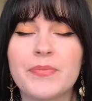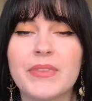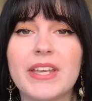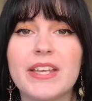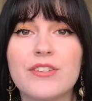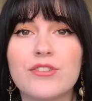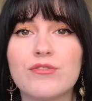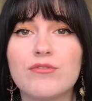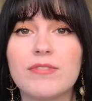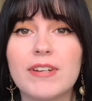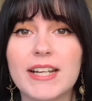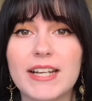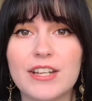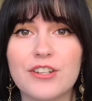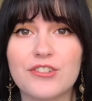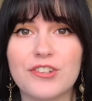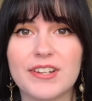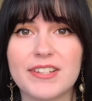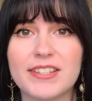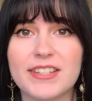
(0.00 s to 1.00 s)
is really
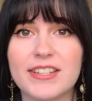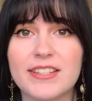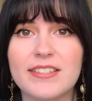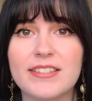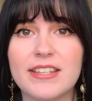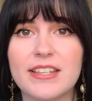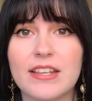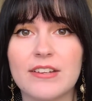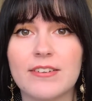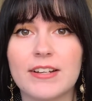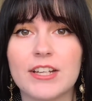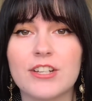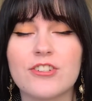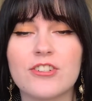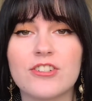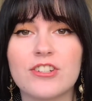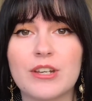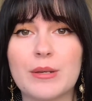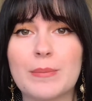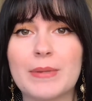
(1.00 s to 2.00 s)
interesting to see their
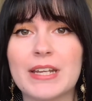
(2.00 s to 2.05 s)
relationship